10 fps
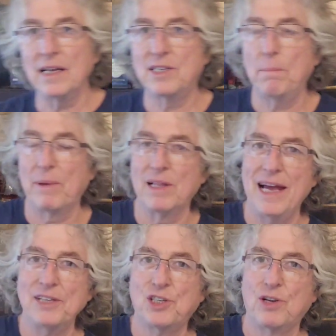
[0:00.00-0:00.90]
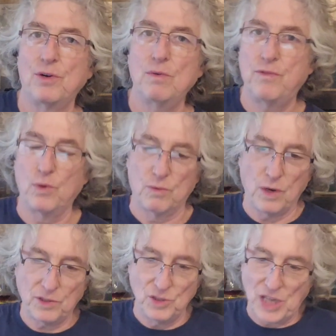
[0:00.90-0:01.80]
tip a glass to for
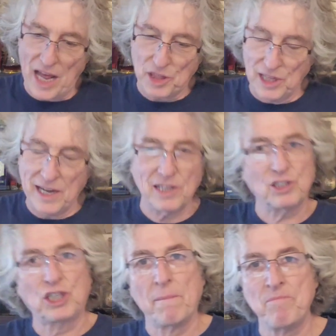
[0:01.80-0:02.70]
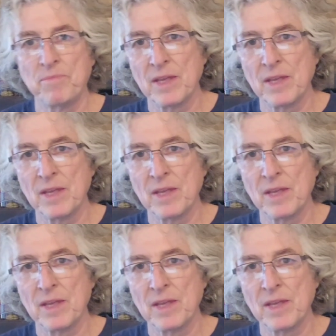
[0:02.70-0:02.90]
Rutgers athletics